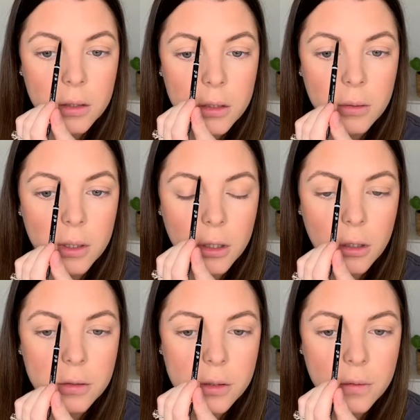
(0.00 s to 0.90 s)
Doing
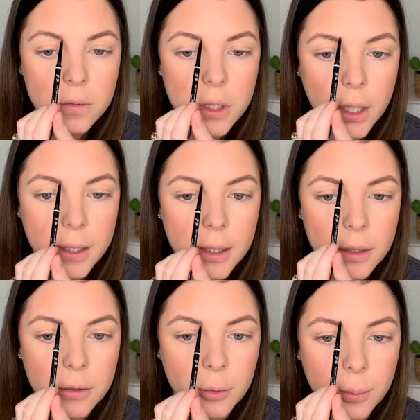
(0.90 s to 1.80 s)
lots of tiny
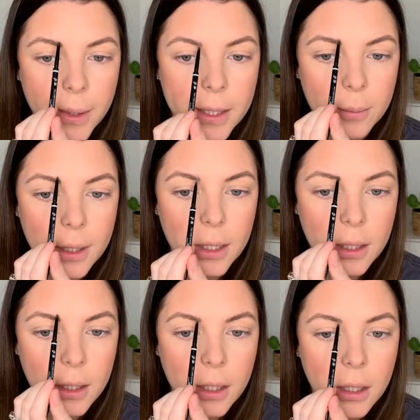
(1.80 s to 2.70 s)
little baby
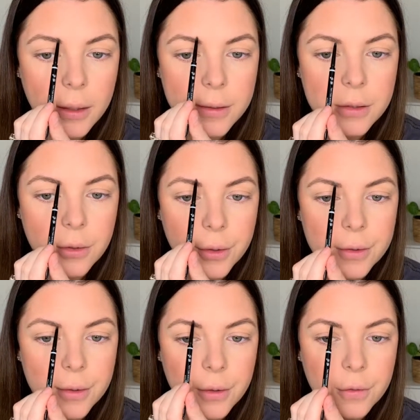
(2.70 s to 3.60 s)
hair strokes
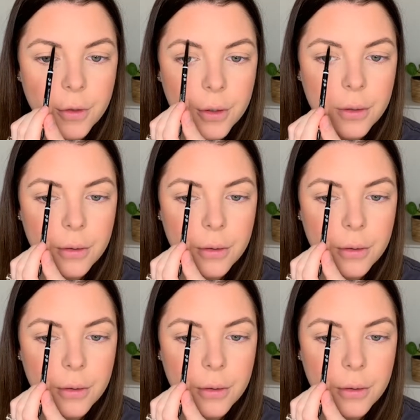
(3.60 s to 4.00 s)
on the front.